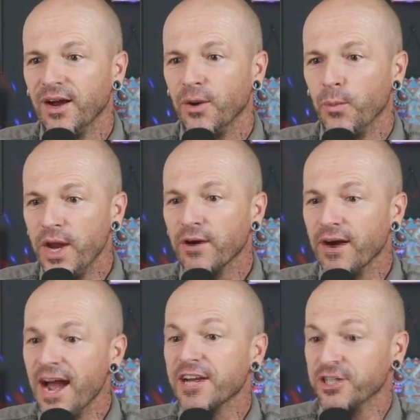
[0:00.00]
we are
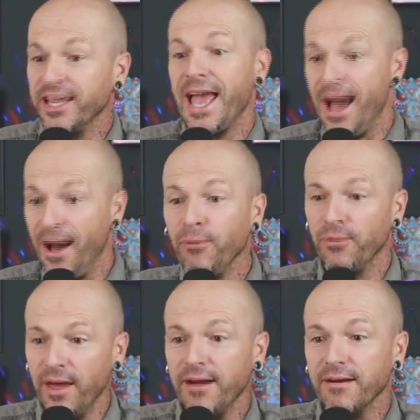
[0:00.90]
actually out
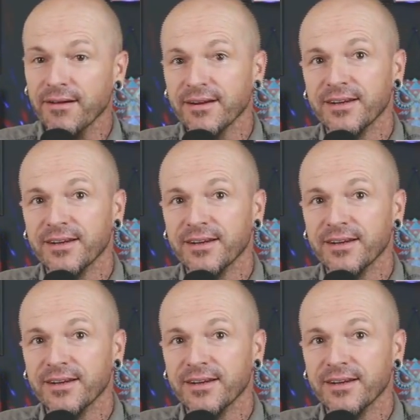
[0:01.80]
there